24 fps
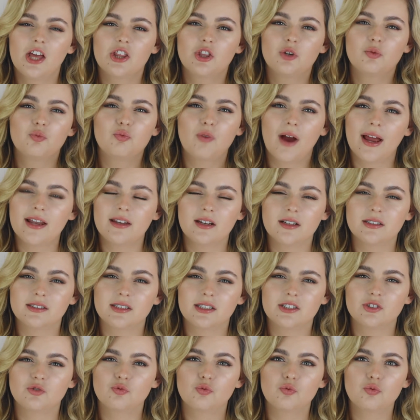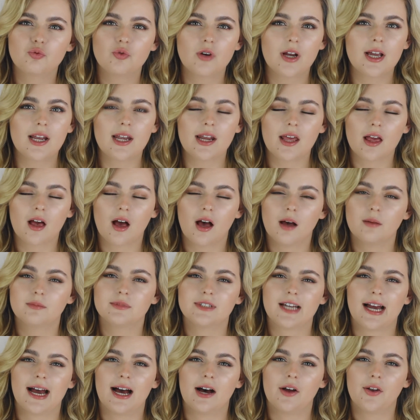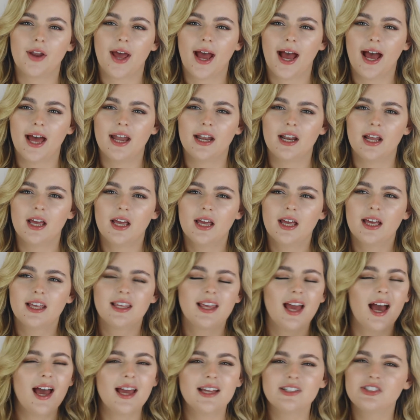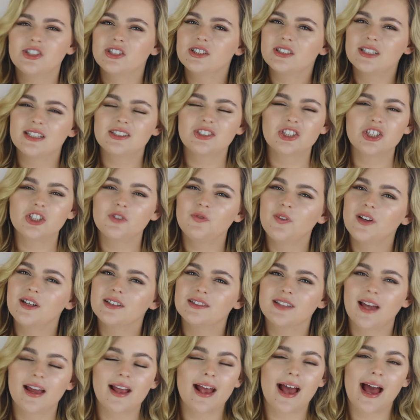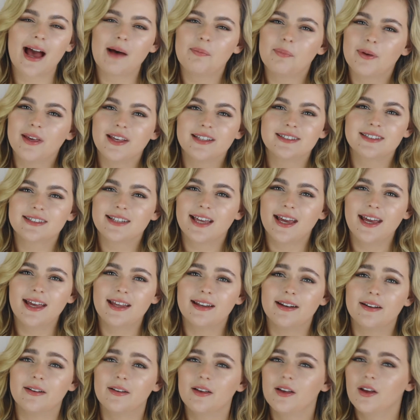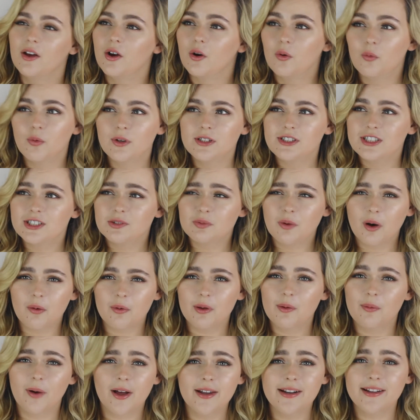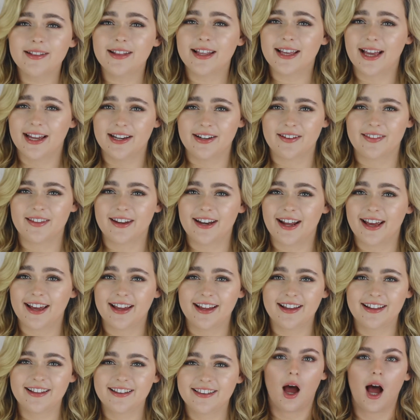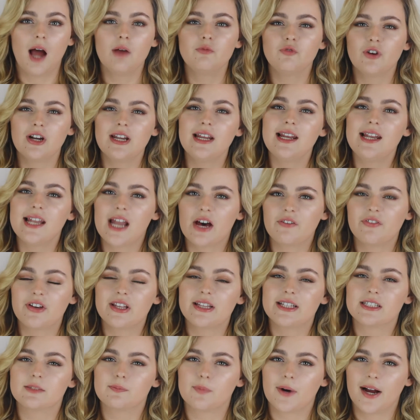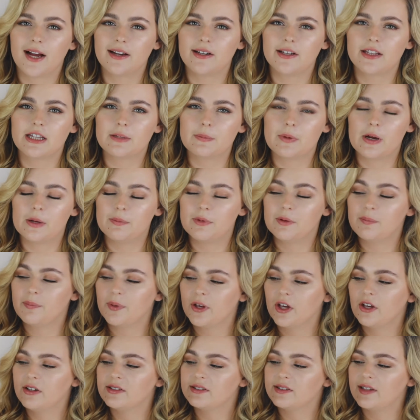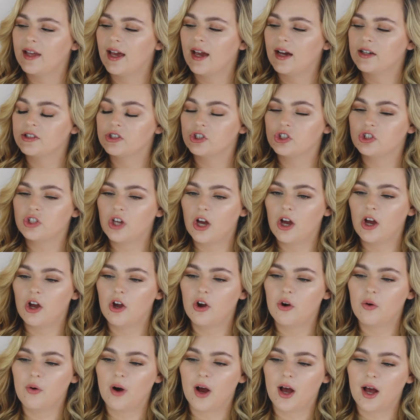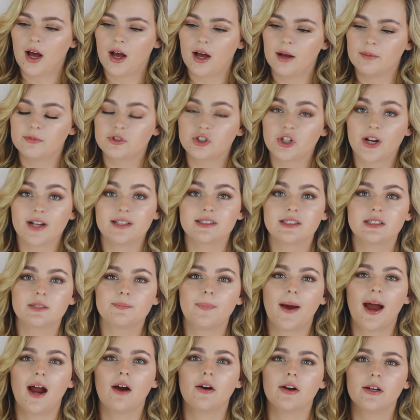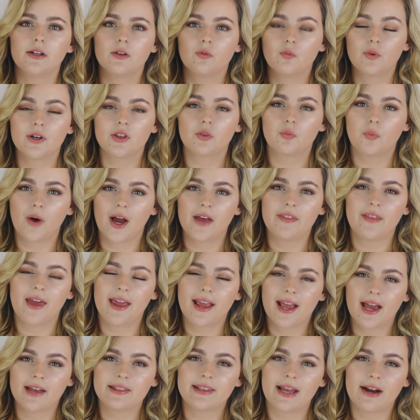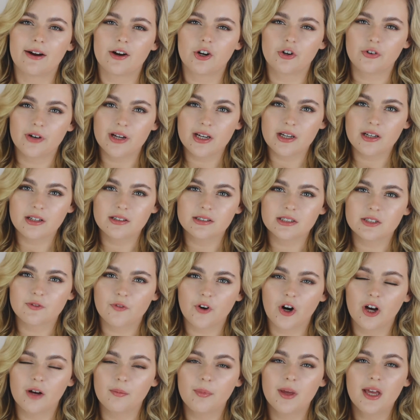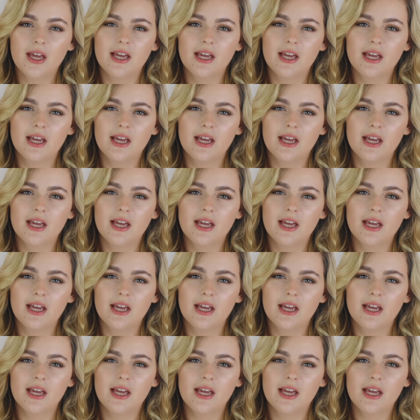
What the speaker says: The redness has really come down, and yeah, it just feels like happier skin, which is what we want at the end of the day. I'm really loving this brand at the moment because they are so transparent with where they get their ingredients from.